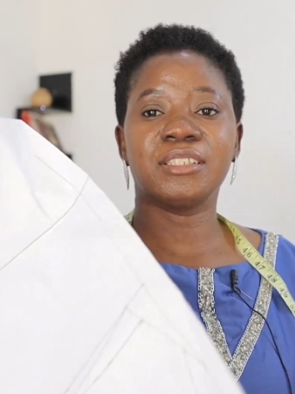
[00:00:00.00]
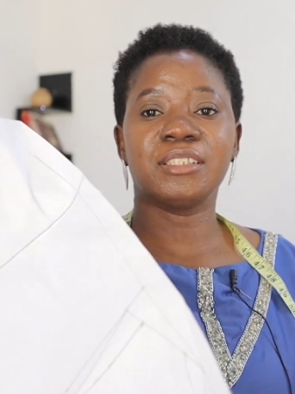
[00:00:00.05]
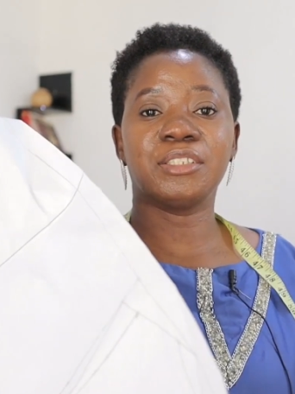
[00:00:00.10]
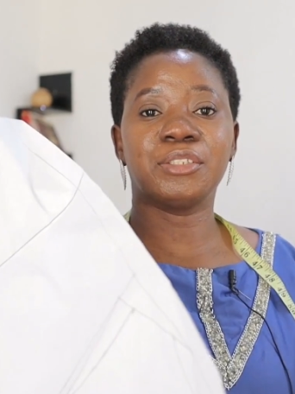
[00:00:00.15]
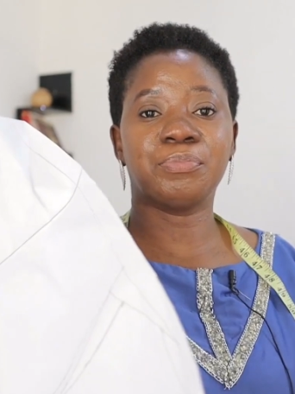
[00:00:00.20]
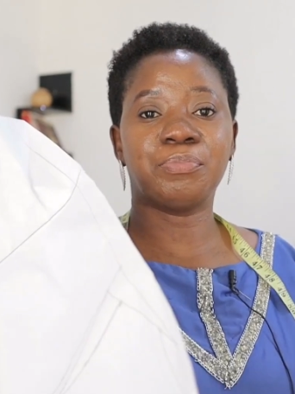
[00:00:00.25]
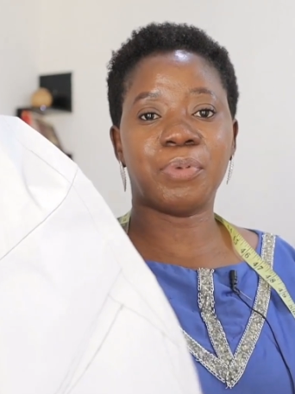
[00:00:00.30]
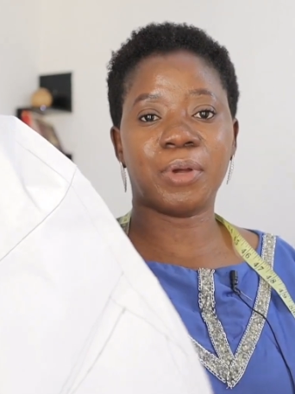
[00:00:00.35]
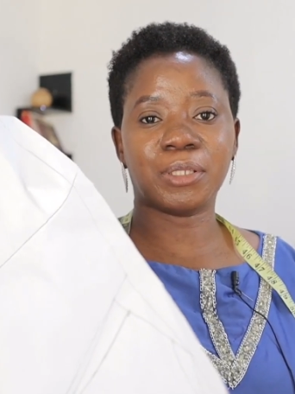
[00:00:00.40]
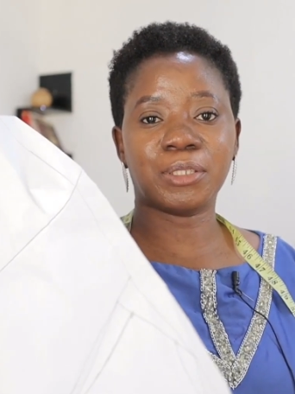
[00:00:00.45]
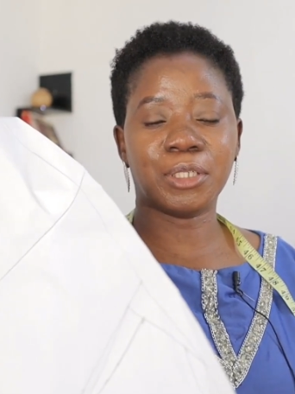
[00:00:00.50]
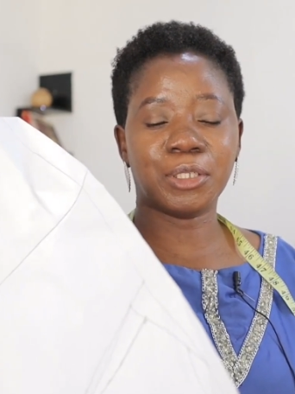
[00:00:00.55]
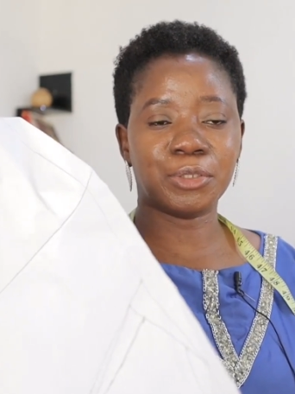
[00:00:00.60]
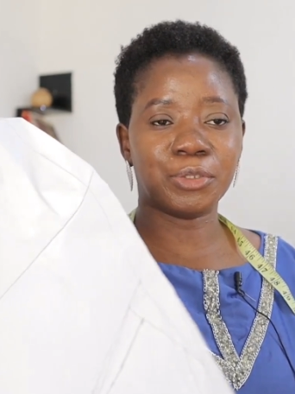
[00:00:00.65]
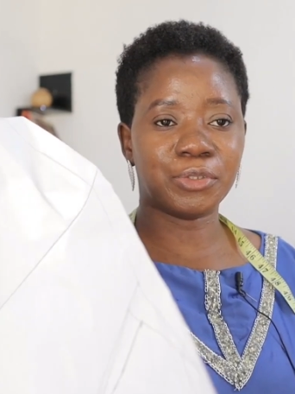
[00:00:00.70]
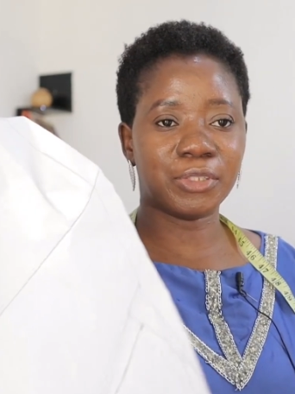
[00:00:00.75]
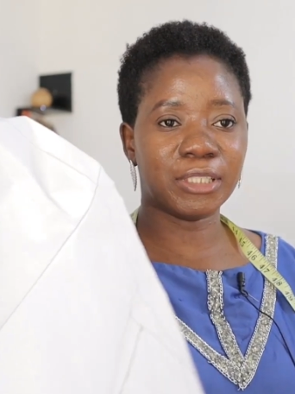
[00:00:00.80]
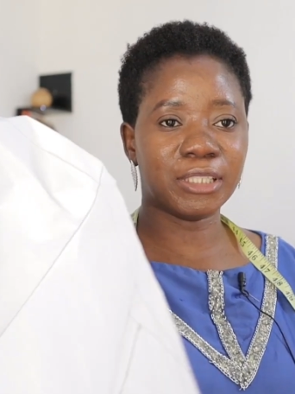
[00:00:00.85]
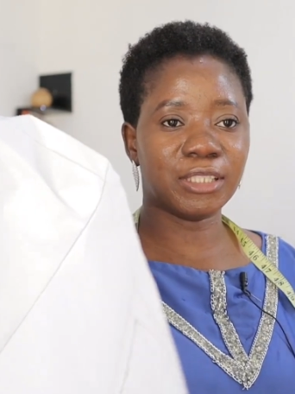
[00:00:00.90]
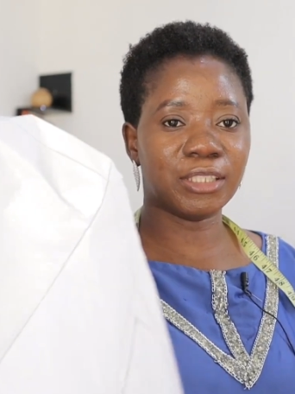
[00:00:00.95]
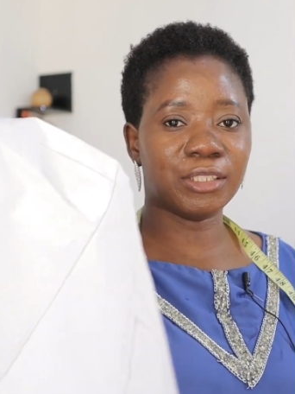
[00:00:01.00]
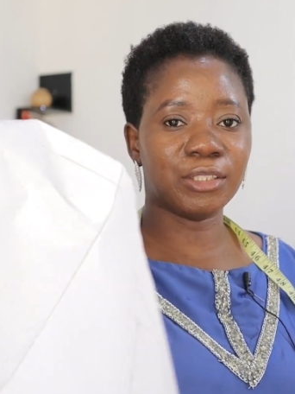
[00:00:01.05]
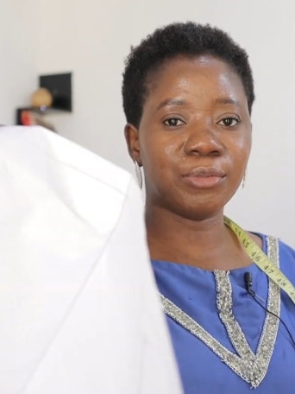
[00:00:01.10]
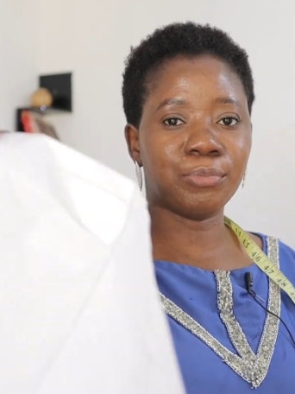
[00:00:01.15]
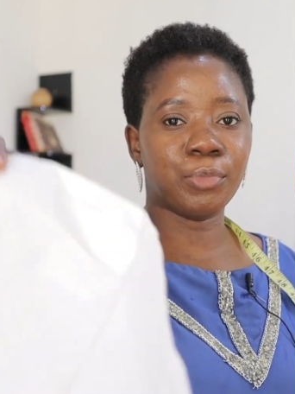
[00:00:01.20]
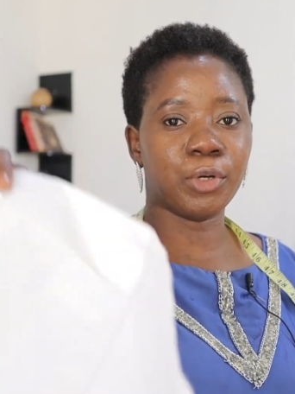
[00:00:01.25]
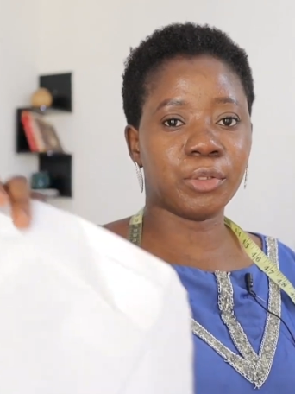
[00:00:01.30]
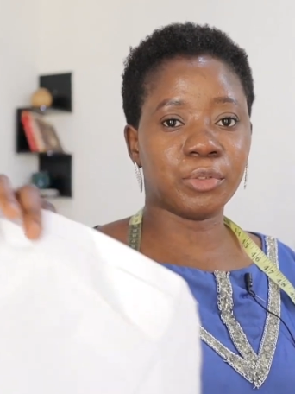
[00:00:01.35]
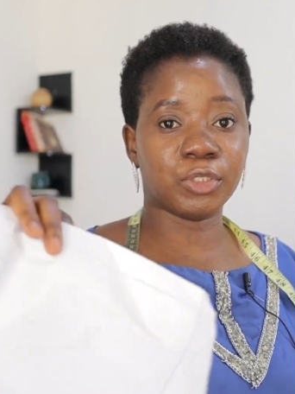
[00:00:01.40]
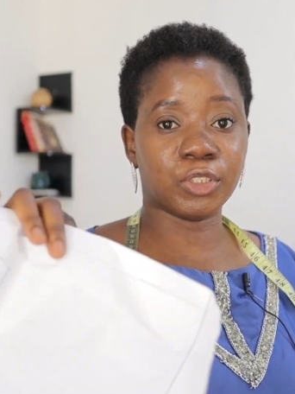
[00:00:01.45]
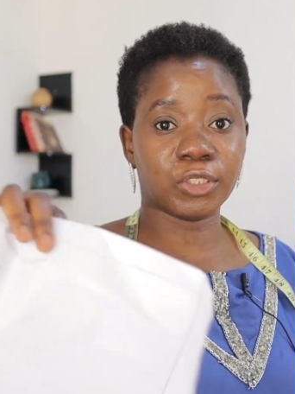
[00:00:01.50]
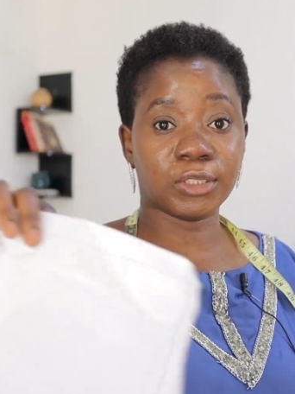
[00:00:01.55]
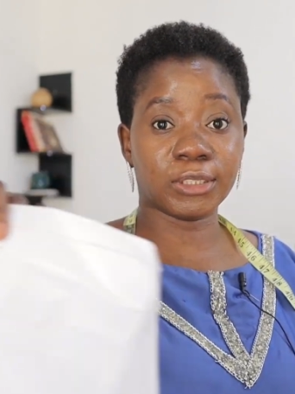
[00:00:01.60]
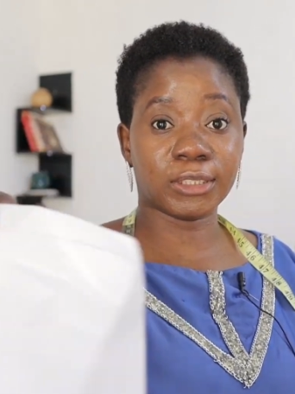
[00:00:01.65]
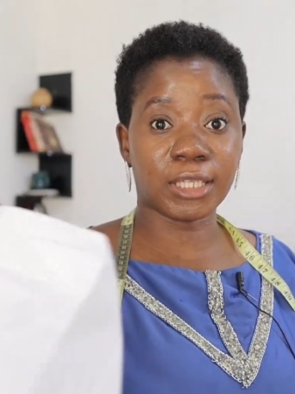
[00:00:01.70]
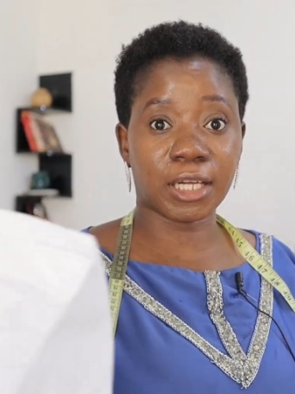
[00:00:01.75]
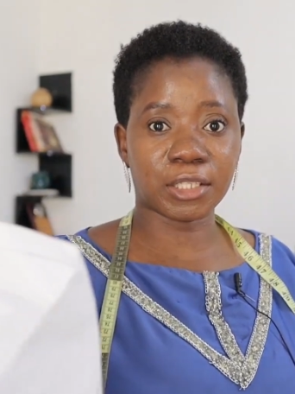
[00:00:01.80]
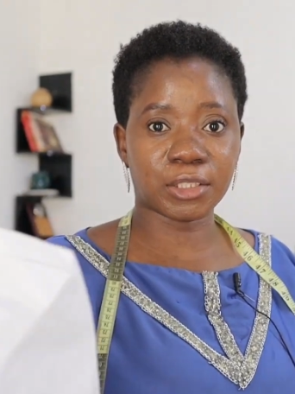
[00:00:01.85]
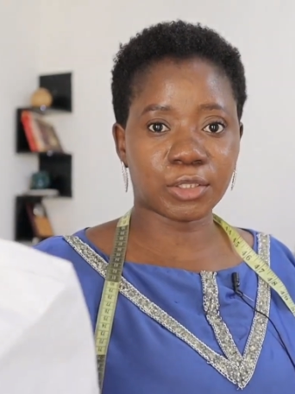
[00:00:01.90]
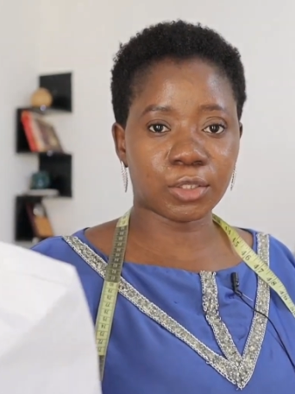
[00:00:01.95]
the pattern already, but I'll just
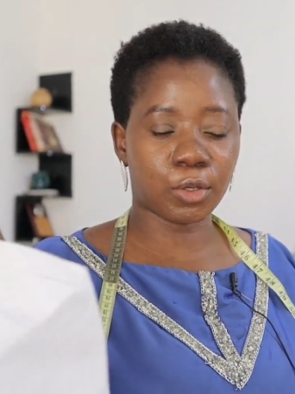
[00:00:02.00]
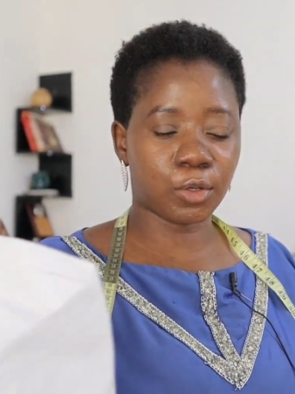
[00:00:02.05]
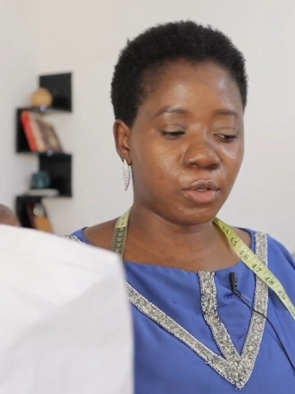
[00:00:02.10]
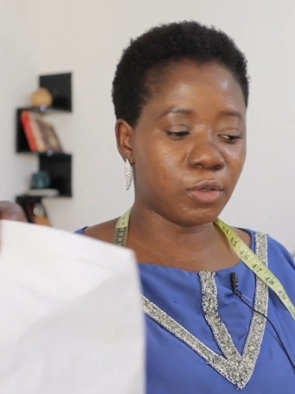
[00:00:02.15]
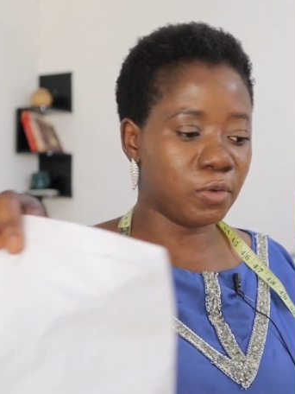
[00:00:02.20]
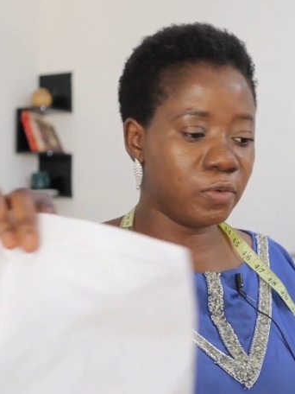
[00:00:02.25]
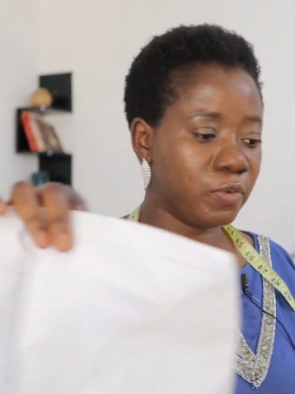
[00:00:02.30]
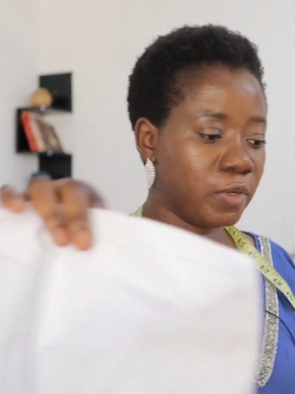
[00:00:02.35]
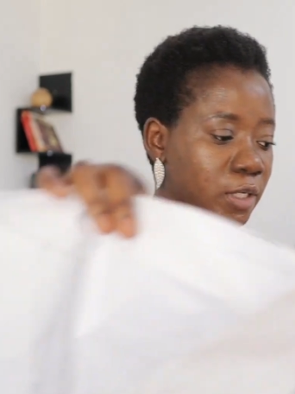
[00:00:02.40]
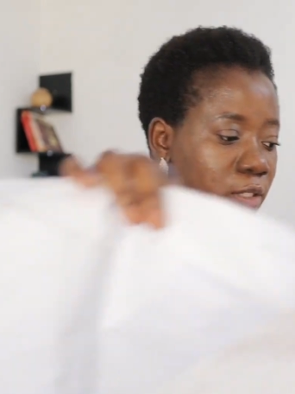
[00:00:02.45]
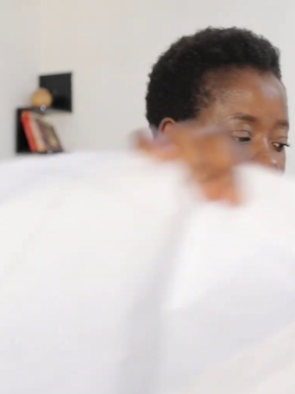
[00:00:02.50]
start all over